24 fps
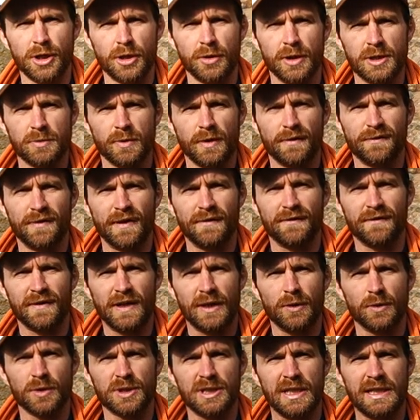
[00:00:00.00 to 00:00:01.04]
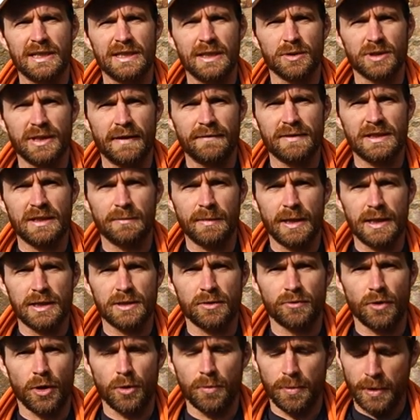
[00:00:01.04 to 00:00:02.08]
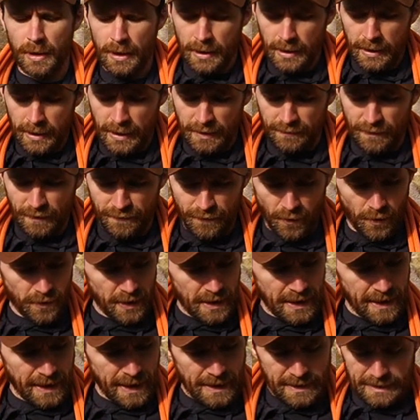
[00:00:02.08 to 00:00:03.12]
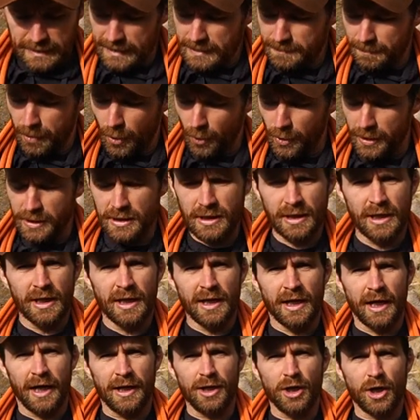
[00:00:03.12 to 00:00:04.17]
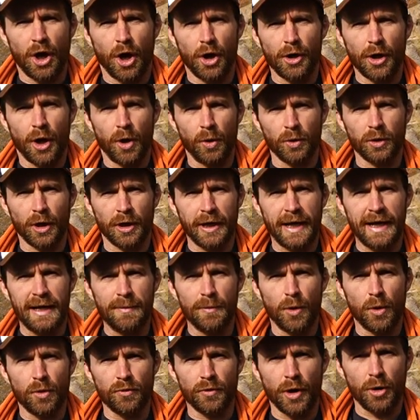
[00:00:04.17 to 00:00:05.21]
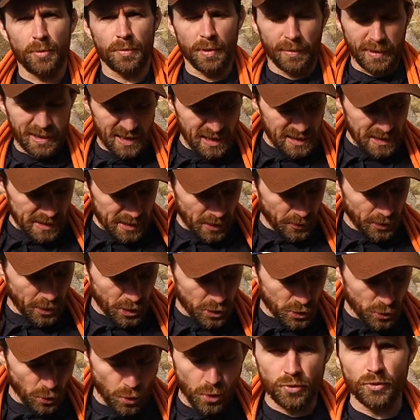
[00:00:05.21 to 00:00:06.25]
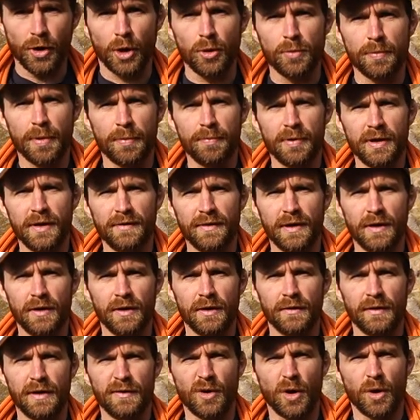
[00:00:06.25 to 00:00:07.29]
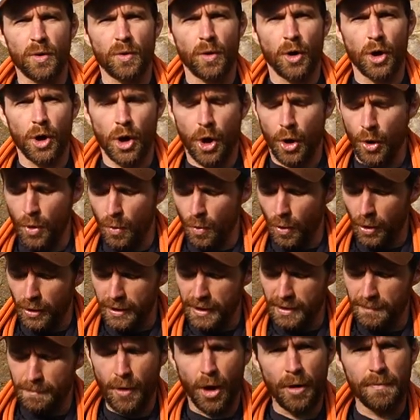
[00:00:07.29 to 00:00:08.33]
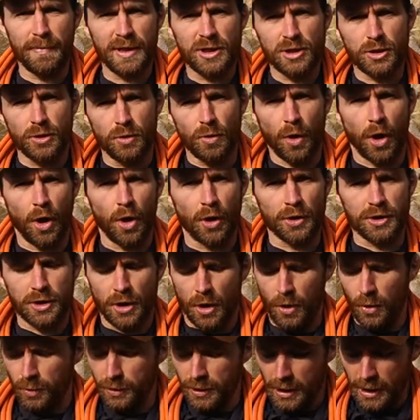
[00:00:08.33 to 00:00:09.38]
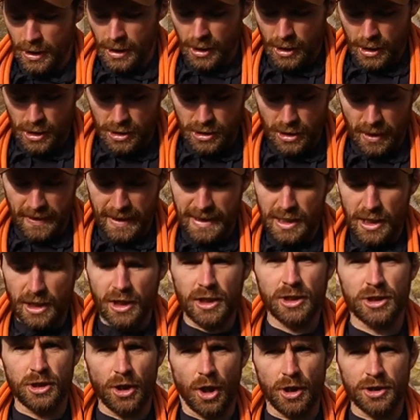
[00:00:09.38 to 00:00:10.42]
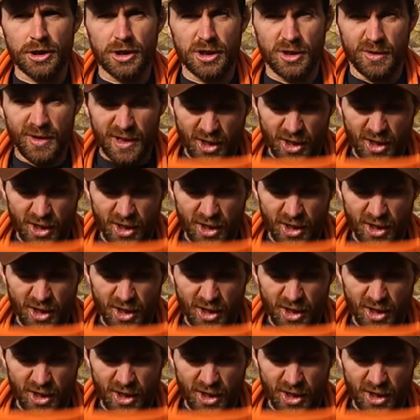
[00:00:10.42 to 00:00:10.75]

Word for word: do this with 50 or 60 or 70 meter rope, if you find that you're getting to this point and you can't hold on any more rope, I mean, this is only a short rope, but if you, you've got quite a long one, it might be too hard to hold. So then you can start to do